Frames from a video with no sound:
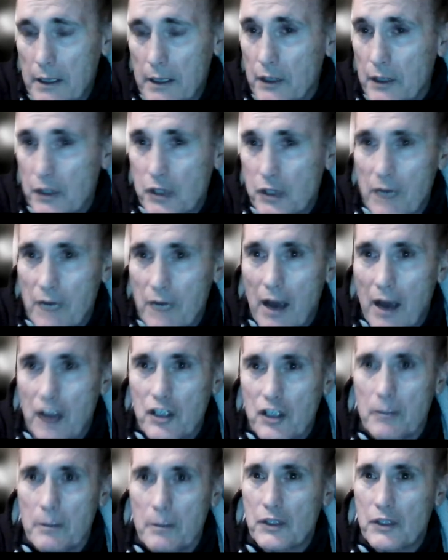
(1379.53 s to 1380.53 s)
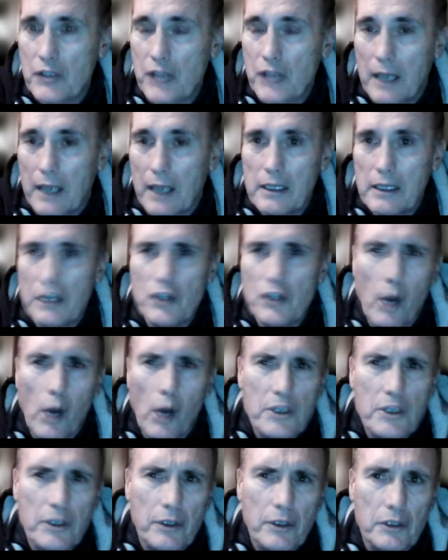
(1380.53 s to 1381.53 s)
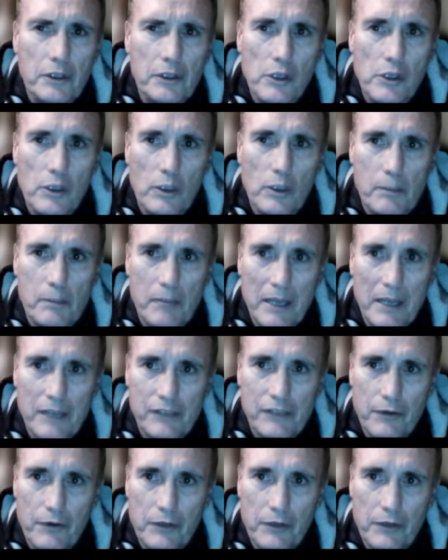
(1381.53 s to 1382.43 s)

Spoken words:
And as Steve Eiserman said, he's always going to do what's best for the